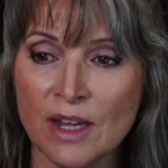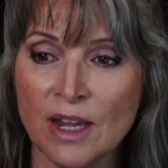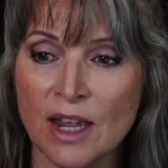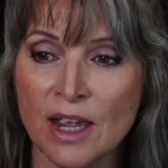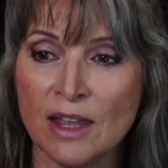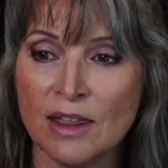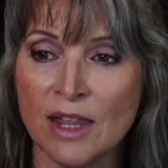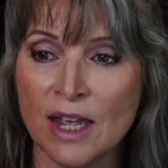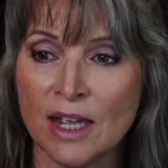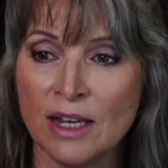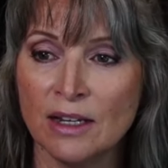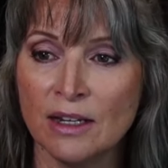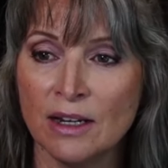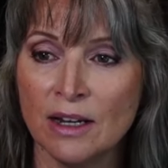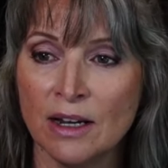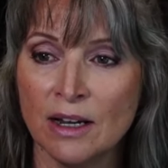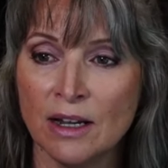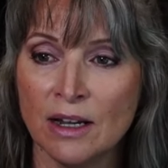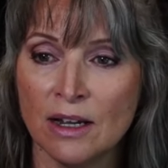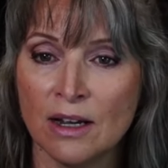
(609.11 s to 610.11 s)
And then
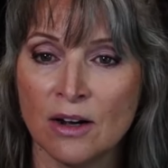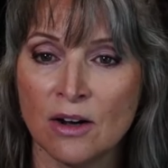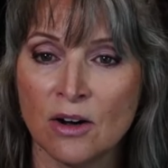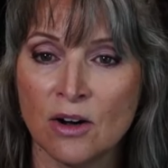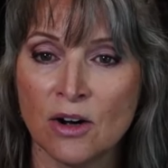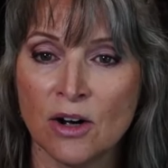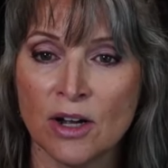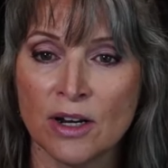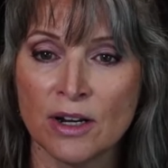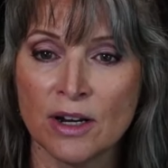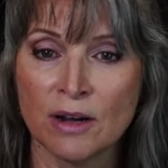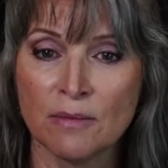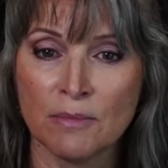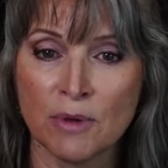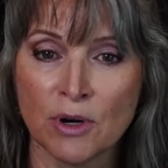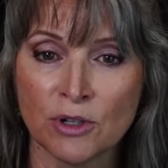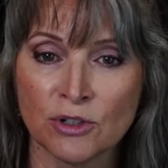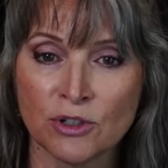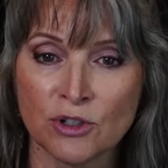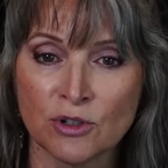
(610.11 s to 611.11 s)
on
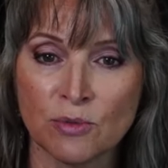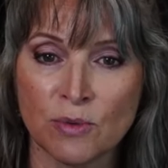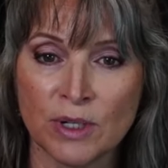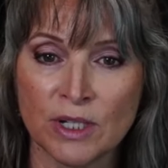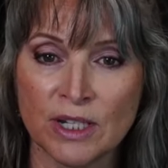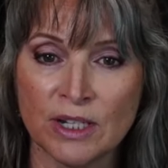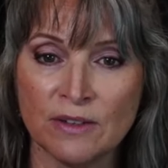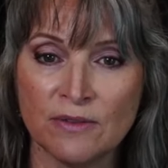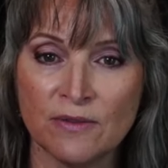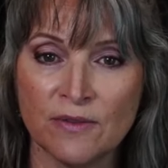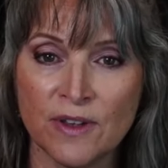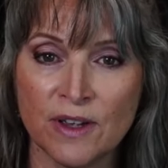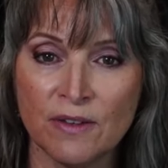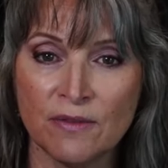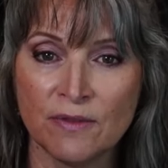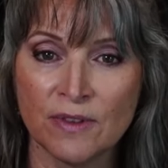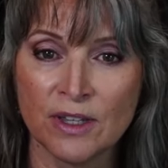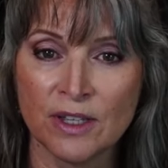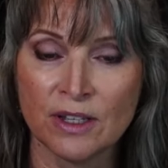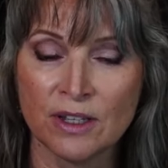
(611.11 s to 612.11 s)
March 25th,